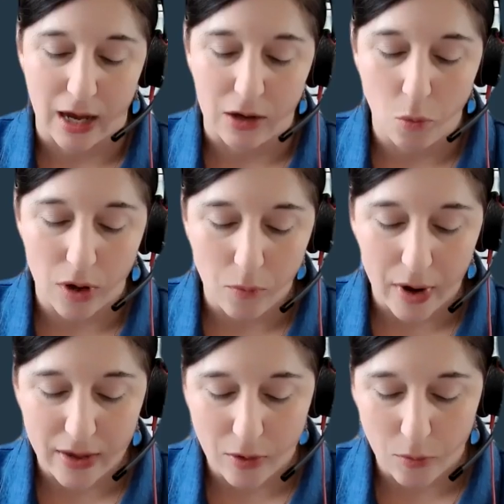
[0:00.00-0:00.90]
One
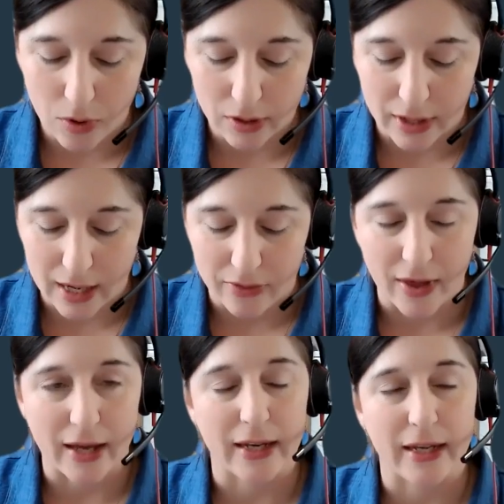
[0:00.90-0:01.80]
way that we're looking at
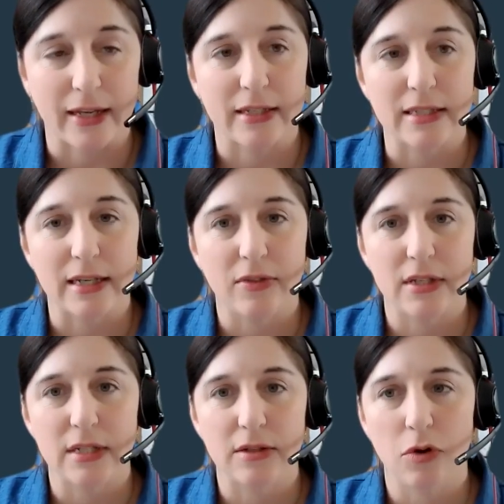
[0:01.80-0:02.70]
that is in the
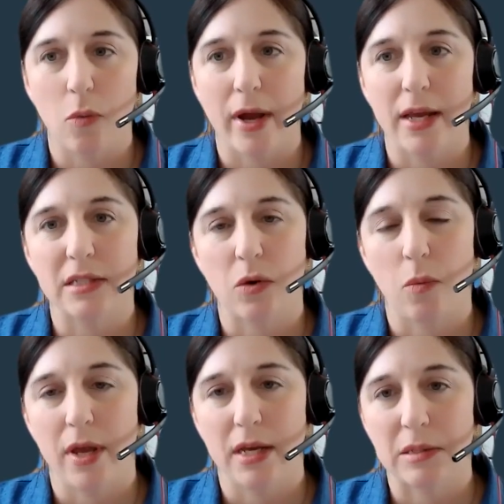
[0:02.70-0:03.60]
different ways that
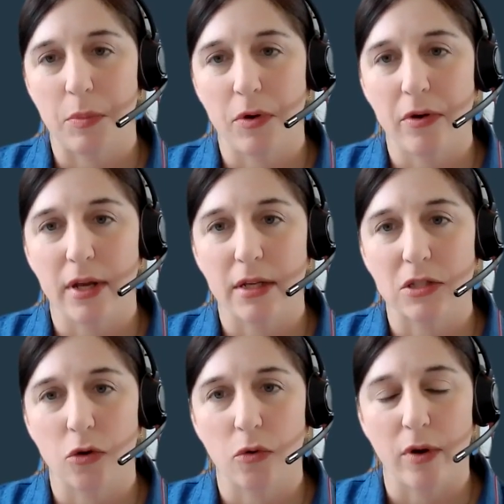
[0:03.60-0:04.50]
we
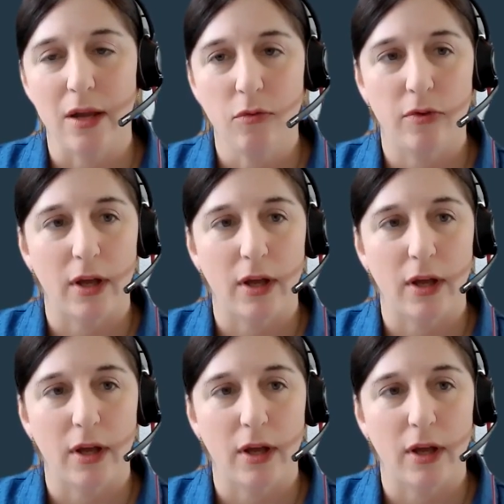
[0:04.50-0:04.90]
experience grief